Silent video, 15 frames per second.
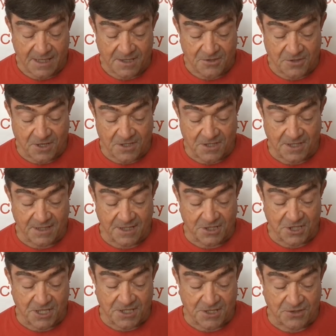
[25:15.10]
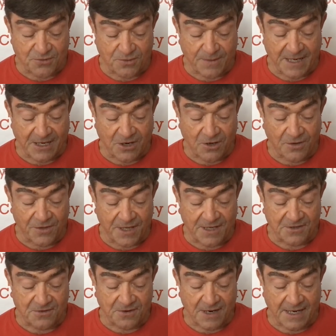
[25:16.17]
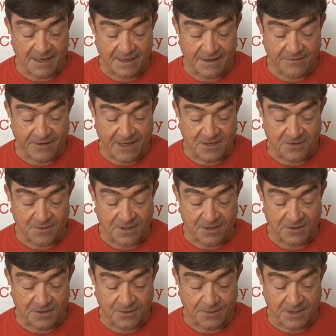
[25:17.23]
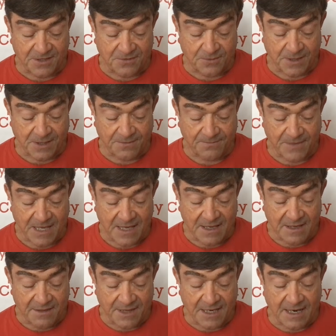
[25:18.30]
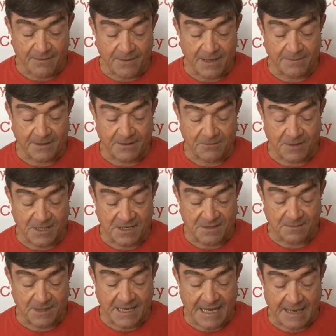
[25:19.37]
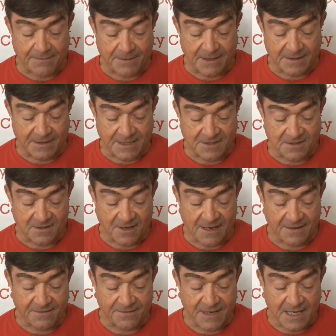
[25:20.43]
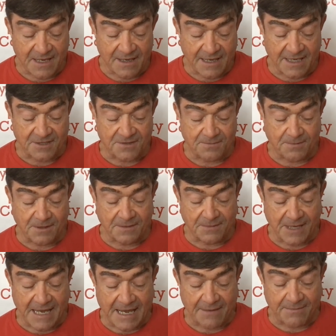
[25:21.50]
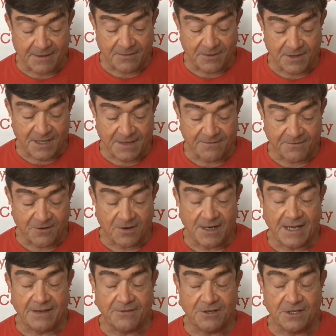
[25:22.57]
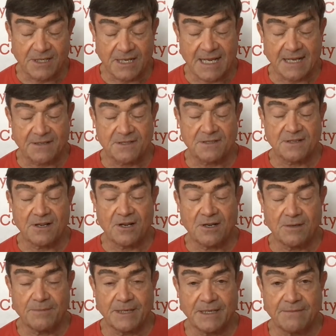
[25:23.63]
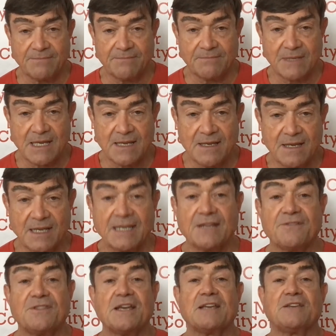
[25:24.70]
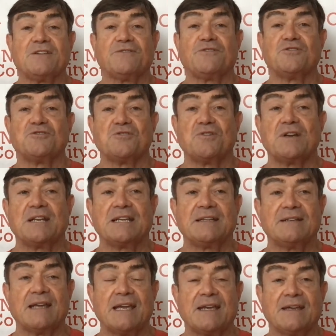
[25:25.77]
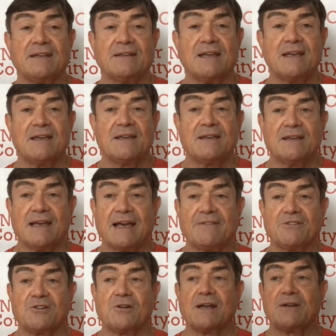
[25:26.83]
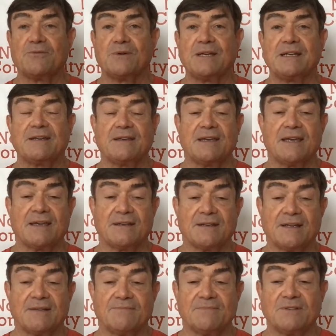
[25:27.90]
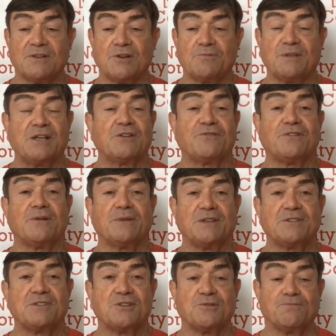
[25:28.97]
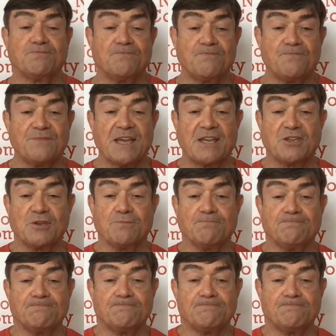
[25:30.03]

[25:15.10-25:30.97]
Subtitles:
Trusting that Jesus will make all things right if I surrender to his will, that I may be reasonably happy in this life and supremely happy with him forever and the next. Amen. Again, thank you for joining, and have a great week, and hope to hear from you soon. Thank you.